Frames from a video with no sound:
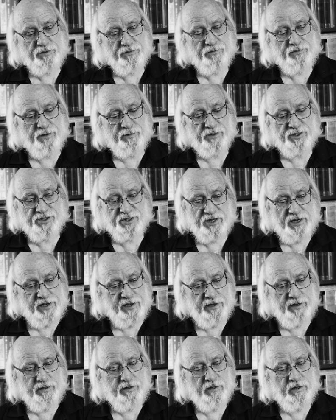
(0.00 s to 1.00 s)
of the
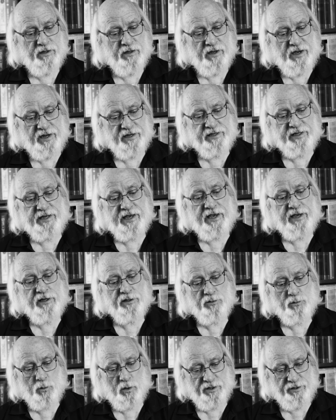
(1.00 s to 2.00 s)
Messiah had
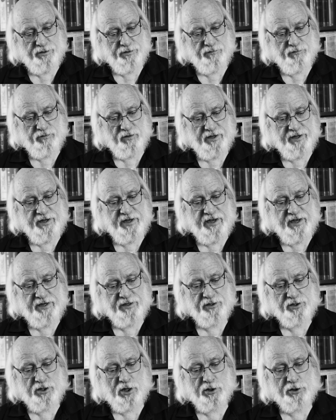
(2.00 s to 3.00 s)
gained wonderfully
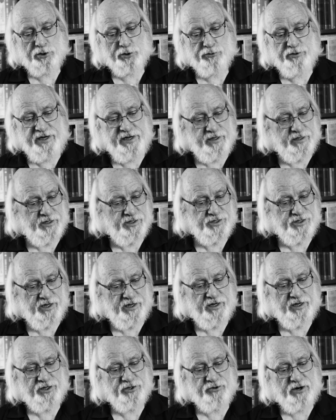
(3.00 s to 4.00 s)
in concreteness
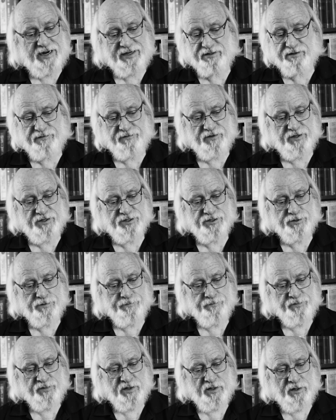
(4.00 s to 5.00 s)
and attractiveness,
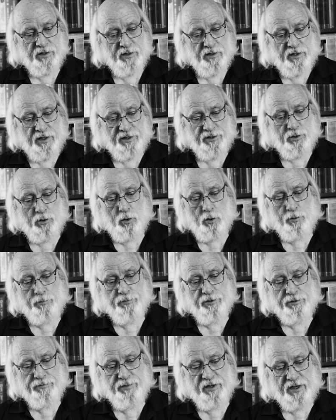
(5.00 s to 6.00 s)
and the
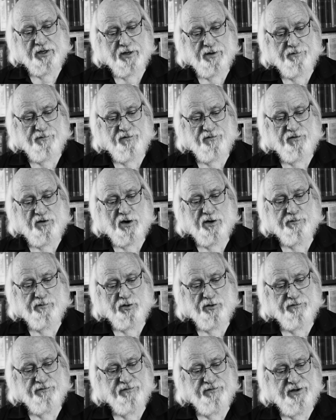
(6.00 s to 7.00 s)
hope had become far
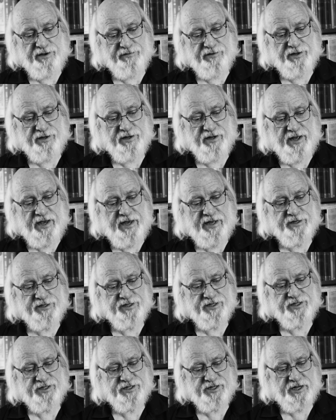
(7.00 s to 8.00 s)
more vivid and
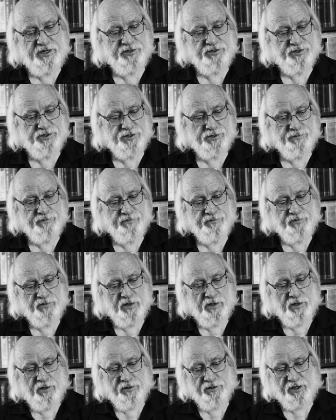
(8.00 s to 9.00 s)
intense.
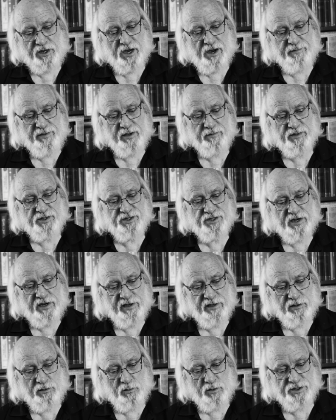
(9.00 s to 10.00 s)
The coming
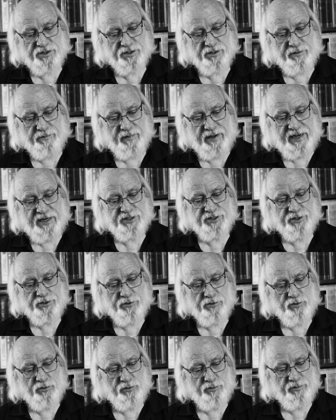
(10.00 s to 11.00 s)
Messiah was the
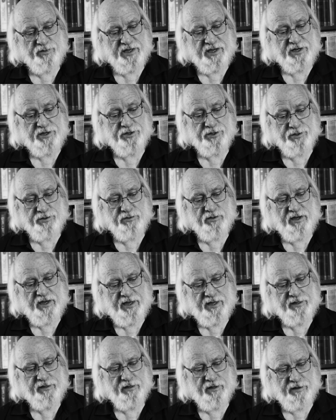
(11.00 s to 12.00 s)
Master whom they knew
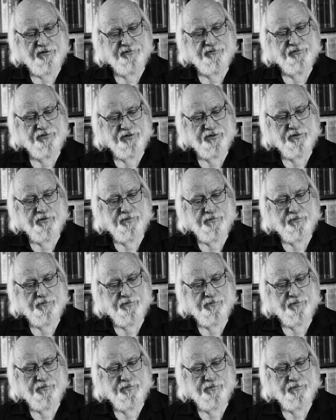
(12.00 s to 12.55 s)
and loved.